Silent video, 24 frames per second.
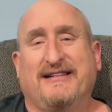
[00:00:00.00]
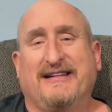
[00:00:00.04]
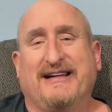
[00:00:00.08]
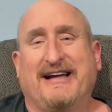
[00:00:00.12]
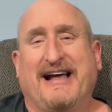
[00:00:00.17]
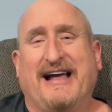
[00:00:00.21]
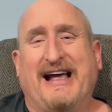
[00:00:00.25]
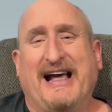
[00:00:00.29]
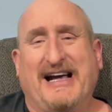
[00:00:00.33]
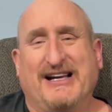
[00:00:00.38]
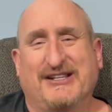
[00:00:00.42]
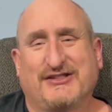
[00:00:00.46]

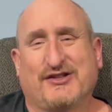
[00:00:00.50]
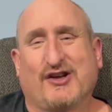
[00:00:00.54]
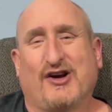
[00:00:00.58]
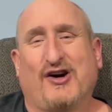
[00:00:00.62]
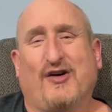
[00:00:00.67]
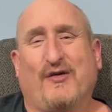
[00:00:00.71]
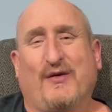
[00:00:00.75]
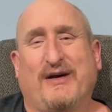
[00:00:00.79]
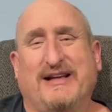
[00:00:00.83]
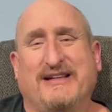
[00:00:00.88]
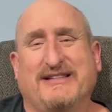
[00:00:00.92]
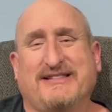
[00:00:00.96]
As
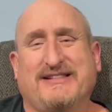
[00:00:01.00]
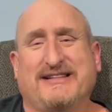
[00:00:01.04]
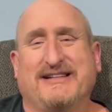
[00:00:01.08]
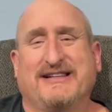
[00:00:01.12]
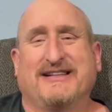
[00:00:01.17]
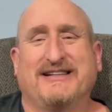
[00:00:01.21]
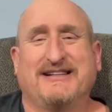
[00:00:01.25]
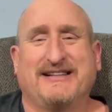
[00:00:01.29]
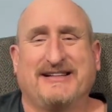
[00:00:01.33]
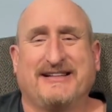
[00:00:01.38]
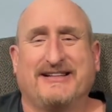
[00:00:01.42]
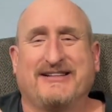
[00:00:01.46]
always,
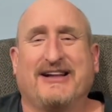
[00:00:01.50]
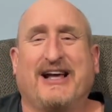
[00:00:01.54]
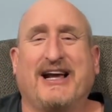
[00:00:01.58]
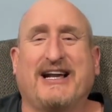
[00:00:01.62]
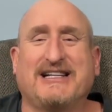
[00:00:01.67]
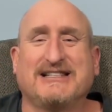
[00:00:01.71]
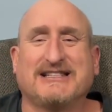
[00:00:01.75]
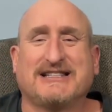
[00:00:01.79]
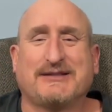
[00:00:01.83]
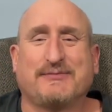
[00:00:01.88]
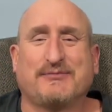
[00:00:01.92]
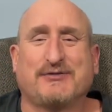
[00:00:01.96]
like
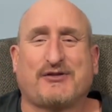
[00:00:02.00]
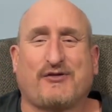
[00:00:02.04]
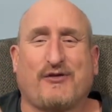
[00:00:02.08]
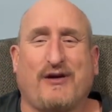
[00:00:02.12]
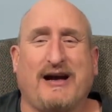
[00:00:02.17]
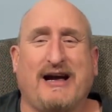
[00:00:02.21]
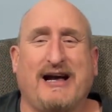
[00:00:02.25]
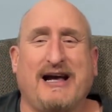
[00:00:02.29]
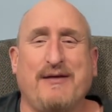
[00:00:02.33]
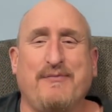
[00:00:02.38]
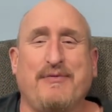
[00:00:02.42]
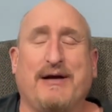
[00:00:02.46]
and
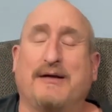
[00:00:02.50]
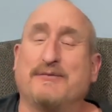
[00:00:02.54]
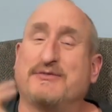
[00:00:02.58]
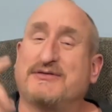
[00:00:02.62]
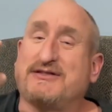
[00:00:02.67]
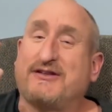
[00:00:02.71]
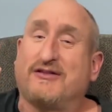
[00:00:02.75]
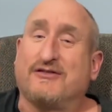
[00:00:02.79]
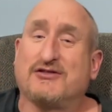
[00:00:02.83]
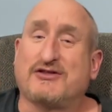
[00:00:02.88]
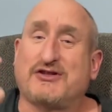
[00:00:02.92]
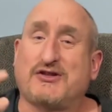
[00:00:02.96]
subscribe. I'm
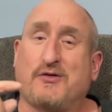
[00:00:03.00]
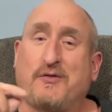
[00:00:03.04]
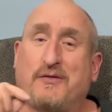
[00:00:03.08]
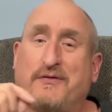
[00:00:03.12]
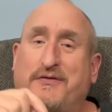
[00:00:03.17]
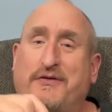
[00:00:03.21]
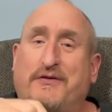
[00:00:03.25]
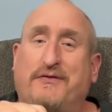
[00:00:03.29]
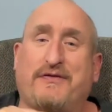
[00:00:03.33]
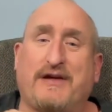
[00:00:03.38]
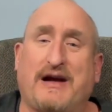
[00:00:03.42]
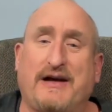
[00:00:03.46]
still shooting
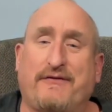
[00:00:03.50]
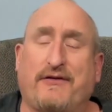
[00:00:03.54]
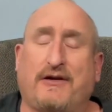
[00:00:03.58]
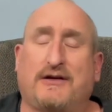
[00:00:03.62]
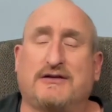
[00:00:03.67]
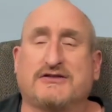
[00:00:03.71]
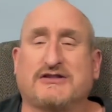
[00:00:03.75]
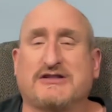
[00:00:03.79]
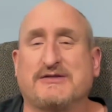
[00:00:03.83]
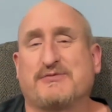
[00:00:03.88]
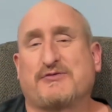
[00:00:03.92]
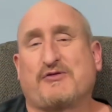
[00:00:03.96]
for 500
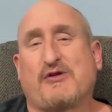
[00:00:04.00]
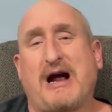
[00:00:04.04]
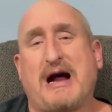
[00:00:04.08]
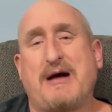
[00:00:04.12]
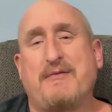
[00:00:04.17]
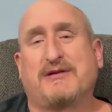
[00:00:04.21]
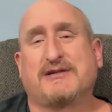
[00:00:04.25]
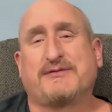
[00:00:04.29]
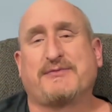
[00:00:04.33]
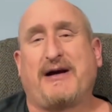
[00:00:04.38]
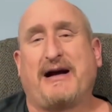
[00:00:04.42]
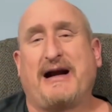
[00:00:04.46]

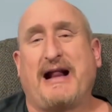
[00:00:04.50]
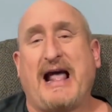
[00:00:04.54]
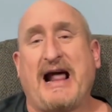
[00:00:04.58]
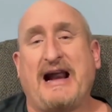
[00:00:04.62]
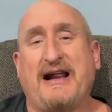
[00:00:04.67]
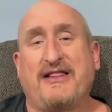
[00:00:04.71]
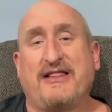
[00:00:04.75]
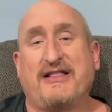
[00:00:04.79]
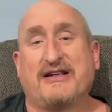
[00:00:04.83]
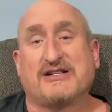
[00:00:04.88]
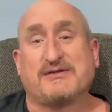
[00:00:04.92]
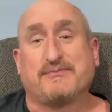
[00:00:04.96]
subscribers by the end
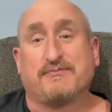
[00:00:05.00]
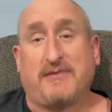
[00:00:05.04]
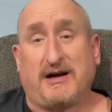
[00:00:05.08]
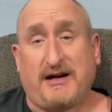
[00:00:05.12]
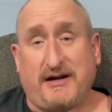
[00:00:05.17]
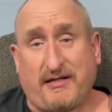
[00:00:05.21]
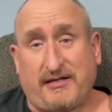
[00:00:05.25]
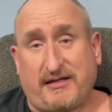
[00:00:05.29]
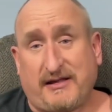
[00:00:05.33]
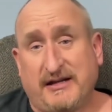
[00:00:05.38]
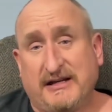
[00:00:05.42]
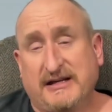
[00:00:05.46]
of this
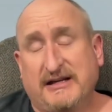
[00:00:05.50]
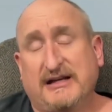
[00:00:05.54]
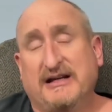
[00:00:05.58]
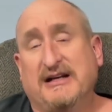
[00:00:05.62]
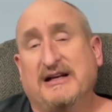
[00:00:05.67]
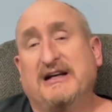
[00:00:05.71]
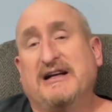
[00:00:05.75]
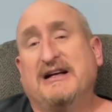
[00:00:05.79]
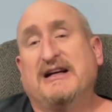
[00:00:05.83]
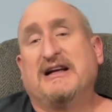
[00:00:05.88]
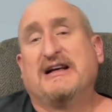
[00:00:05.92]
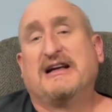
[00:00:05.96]
month.
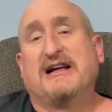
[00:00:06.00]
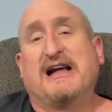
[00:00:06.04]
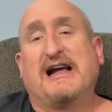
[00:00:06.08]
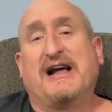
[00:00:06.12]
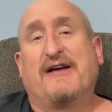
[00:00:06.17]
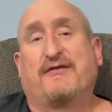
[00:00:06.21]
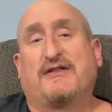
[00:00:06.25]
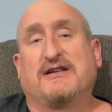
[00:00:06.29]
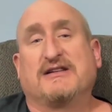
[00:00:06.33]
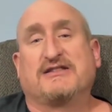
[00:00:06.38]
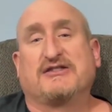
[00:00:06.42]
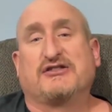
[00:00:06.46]

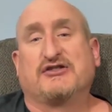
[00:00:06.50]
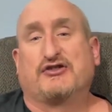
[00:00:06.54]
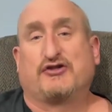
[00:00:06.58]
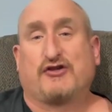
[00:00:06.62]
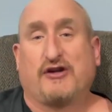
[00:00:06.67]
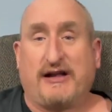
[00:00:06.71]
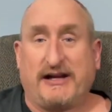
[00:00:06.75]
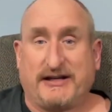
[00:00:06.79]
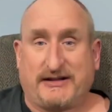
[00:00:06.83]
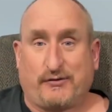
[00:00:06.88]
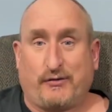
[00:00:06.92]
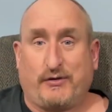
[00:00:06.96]
If this is
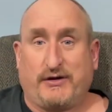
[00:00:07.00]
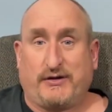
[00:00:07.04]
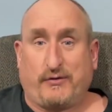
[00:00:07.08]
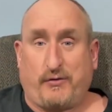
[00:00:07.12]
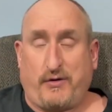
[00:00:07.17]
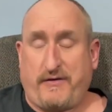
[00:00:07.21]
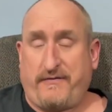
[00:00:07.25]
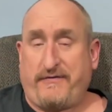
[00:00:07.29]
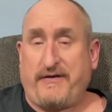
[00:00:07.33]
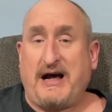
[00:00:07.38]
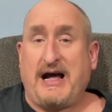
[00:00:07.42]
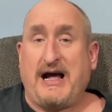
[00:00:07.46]
July
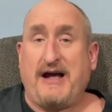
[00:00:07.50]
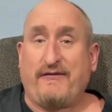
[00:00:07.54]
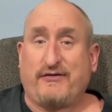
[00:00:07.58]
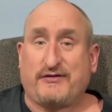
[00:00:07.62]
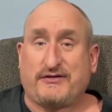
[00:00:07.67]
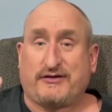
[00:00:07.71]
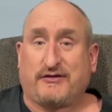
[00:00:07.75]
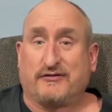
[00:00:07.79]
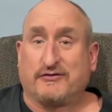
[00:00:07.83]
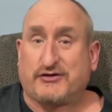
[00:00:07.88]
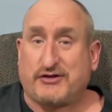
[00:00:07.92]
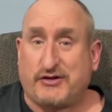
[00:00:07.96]
2025,
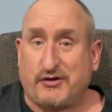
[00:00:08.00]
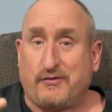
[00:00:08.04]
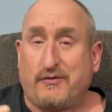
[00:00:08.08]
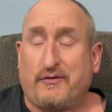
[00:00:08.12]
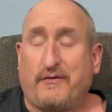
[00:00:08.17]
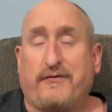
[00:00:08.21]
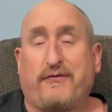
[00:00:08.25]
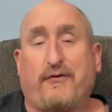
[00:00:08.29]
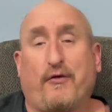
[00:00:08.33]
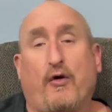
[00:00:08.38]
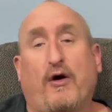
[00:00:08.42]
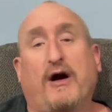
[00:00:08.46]
still shooting
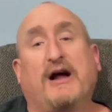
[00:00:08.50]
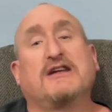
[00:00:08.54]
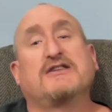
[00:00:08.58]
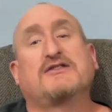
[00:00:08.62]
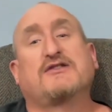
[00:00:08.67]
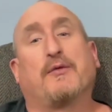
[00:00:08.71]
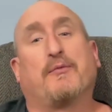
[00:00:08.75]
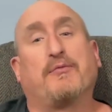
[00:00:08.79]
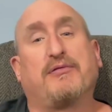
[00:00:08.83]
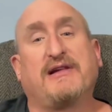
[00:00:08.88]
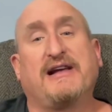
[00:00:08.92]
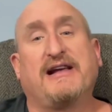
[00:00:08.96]
for it.
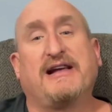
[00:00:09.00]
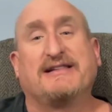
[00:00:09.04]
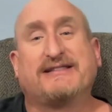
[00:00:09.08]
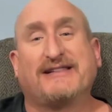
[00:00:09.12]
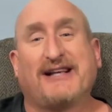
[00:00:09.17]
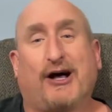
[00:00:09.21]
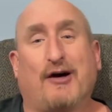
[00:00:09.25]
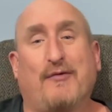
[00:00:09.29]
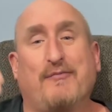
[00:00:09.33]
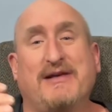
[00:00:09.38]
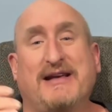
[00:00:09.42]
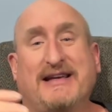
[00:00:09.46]
So please
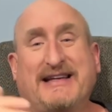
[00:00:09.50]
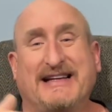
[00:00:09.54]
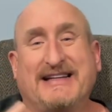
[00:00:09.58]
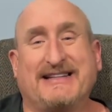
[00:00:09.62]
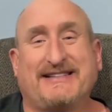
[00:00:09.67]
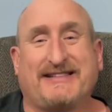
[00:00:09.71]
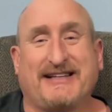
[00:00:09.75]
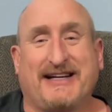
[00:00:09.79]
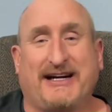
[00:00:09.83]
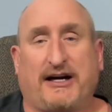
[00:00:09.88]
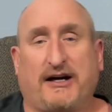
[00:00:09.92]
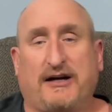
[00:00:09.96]
help me get
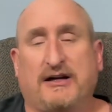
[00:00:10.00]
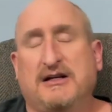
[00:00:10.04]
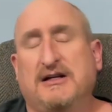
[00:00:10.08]
there.